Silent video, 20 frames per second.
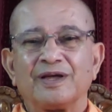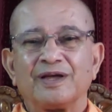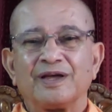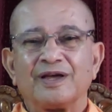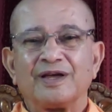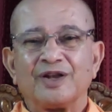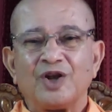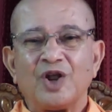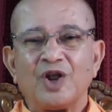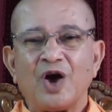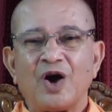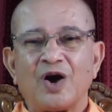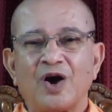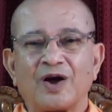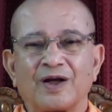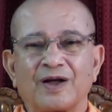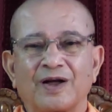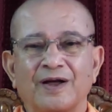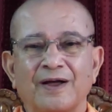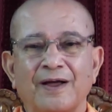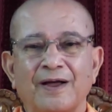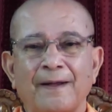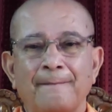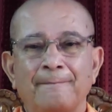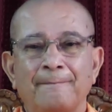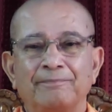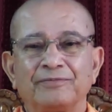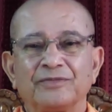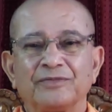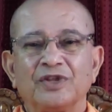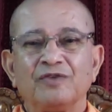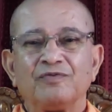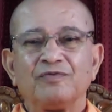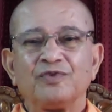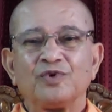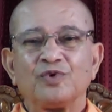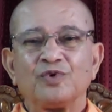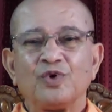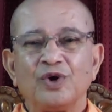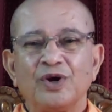lock, if
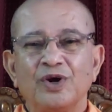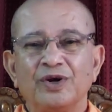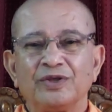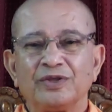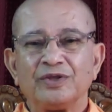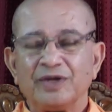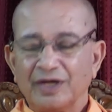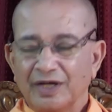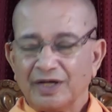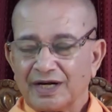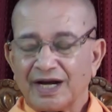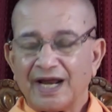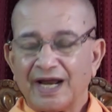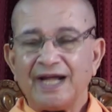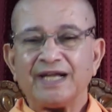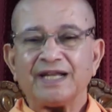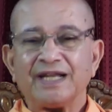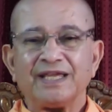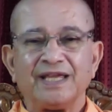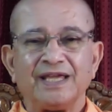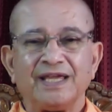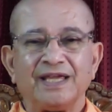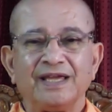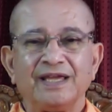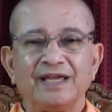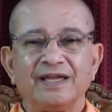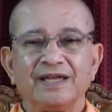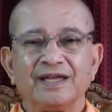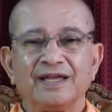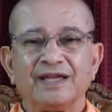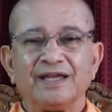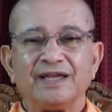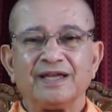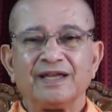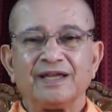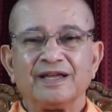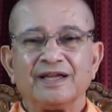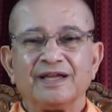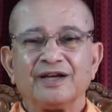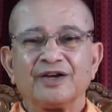you go in the right key,
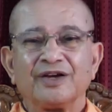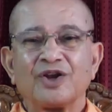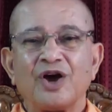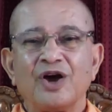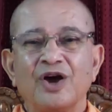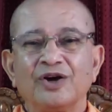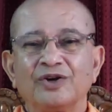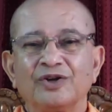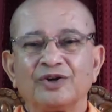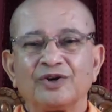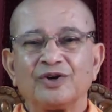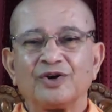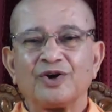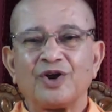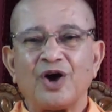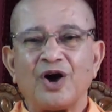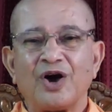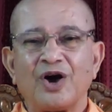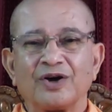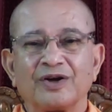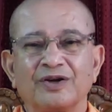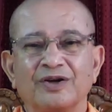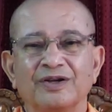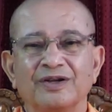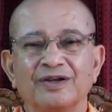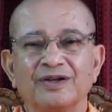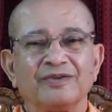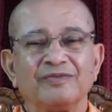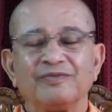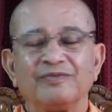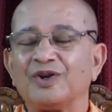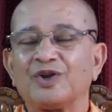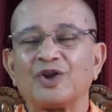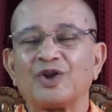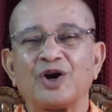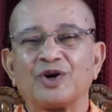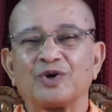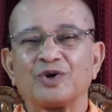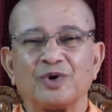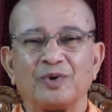wrong lock will
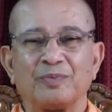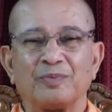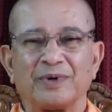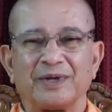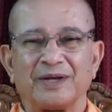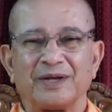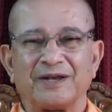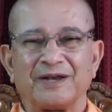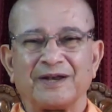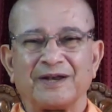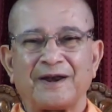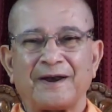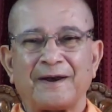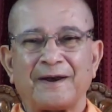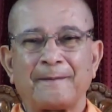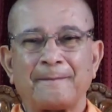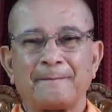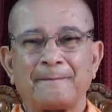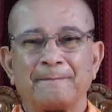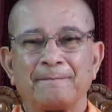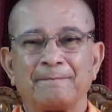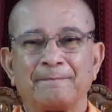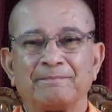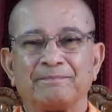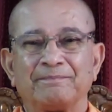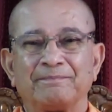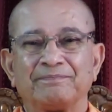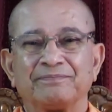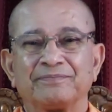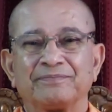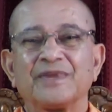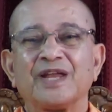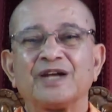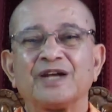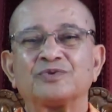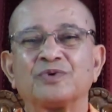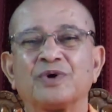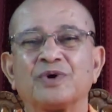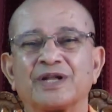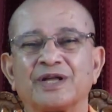not open. That's
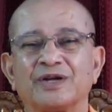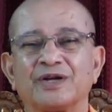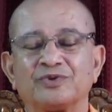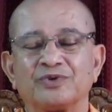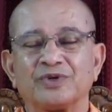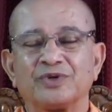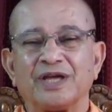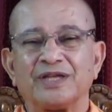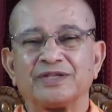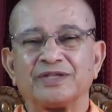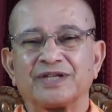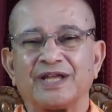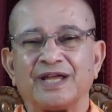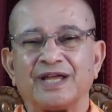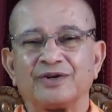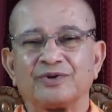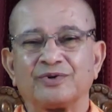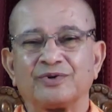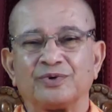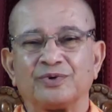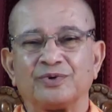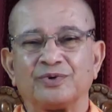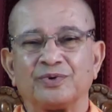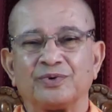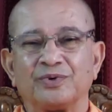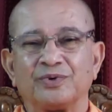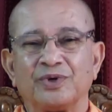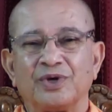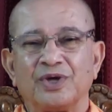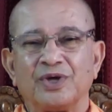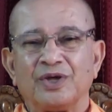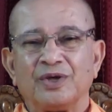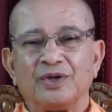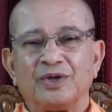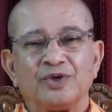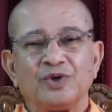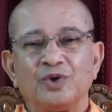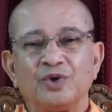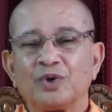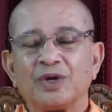what Arjuna is trying to do.
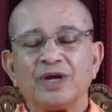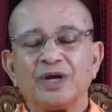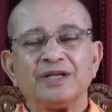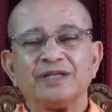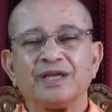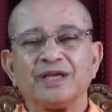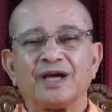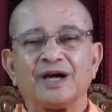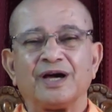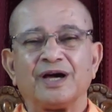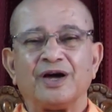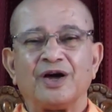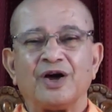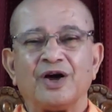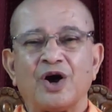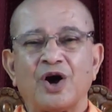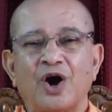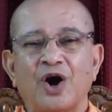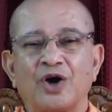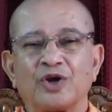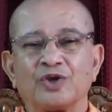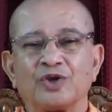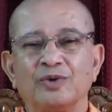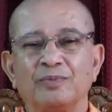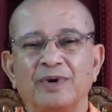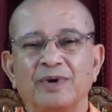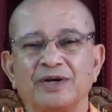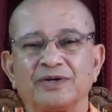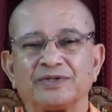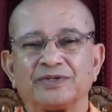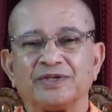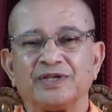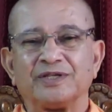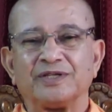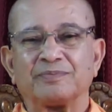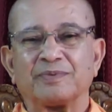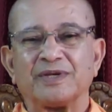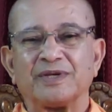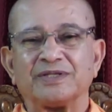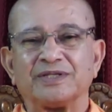Look at the arguments he is
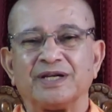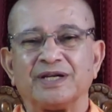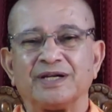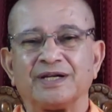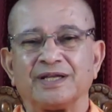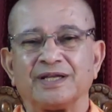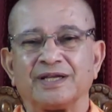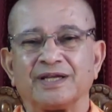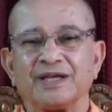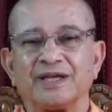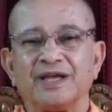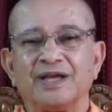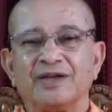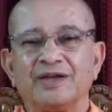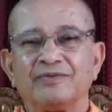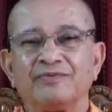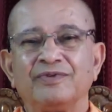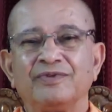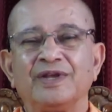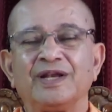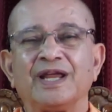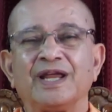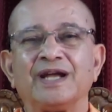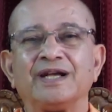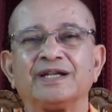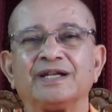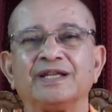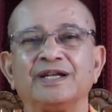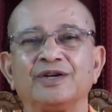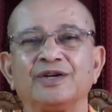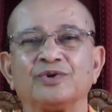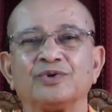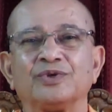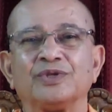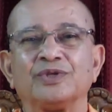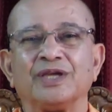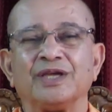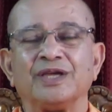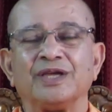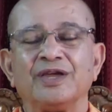presenting. We will enter into
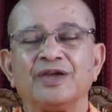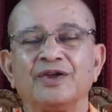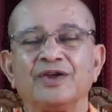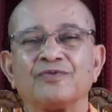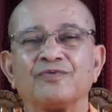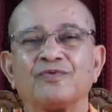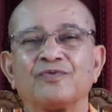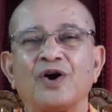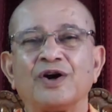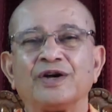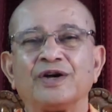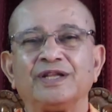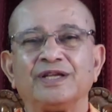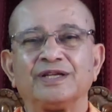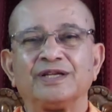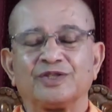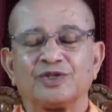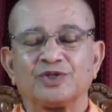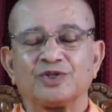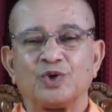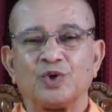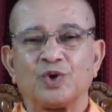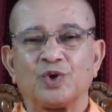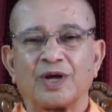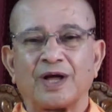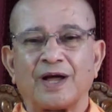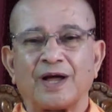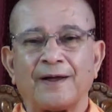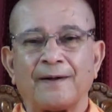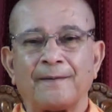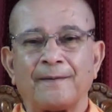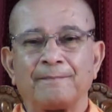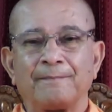the 40th shloka.